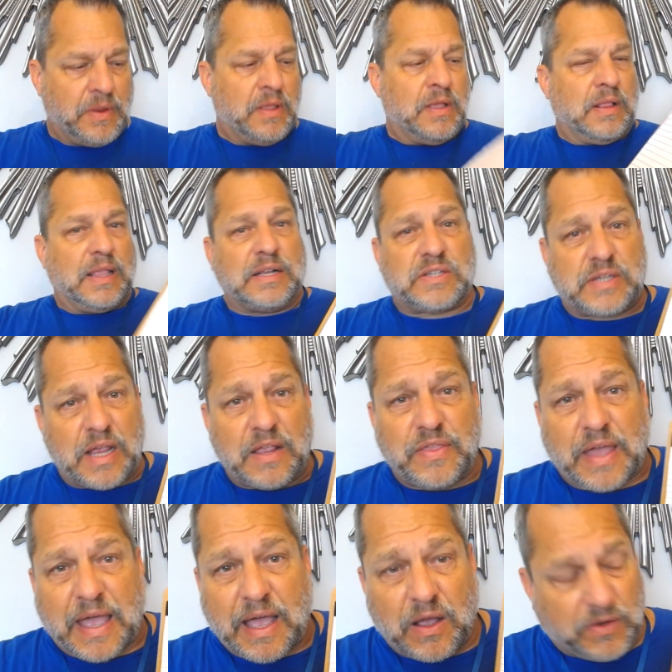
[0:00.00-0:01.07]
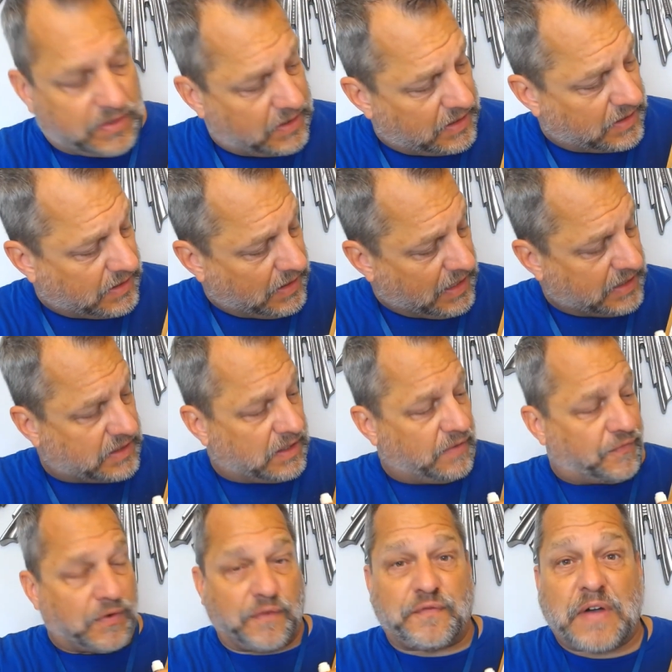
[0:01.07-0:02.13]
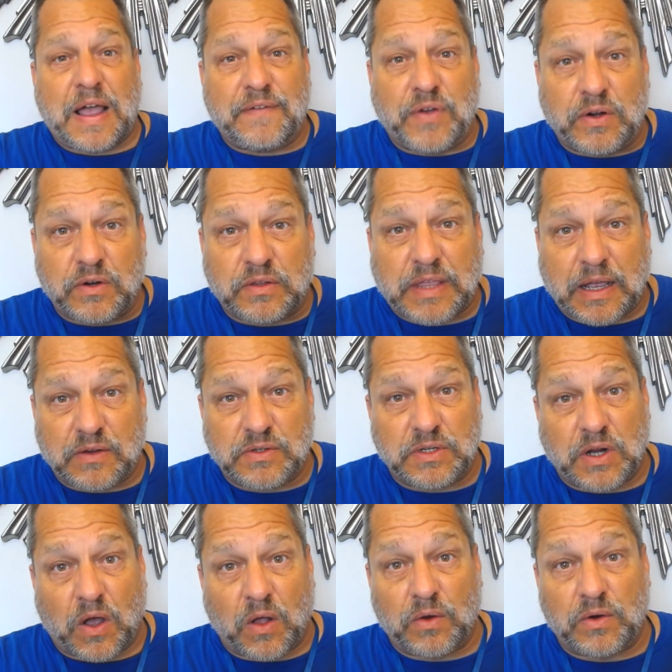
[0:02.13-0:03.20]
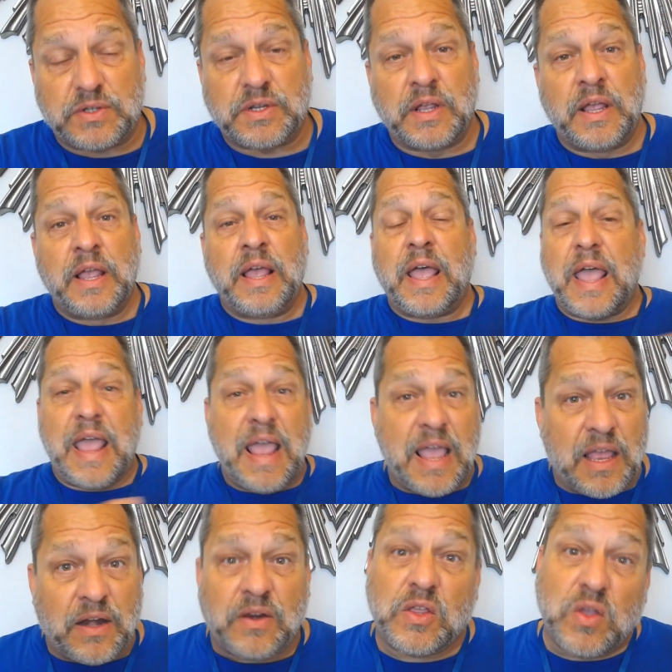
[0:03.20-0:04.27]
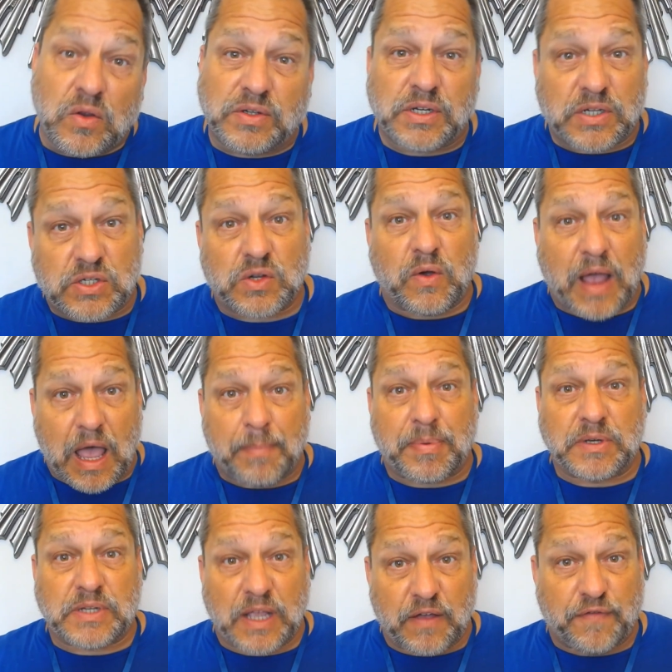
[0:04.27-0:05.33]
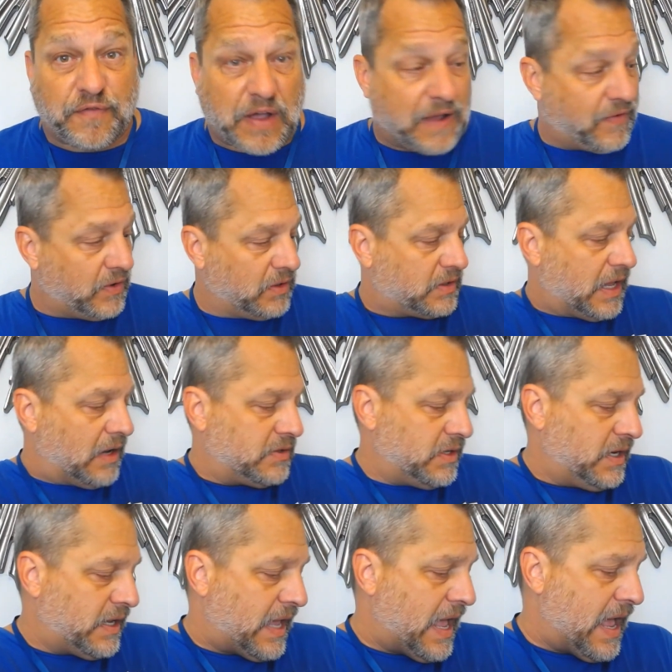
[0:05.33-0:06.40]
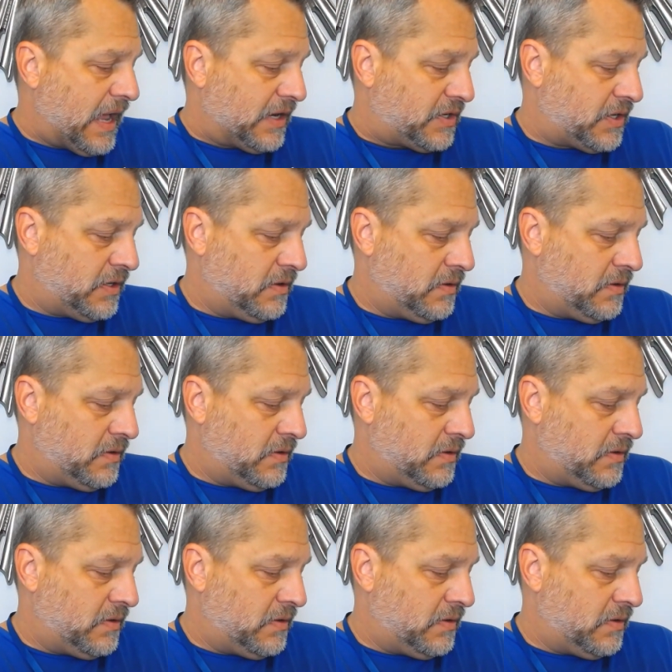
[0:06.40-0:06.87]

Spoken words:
Let's say the house is listed for $500,000 and you just so happen to have $500,000 in cash.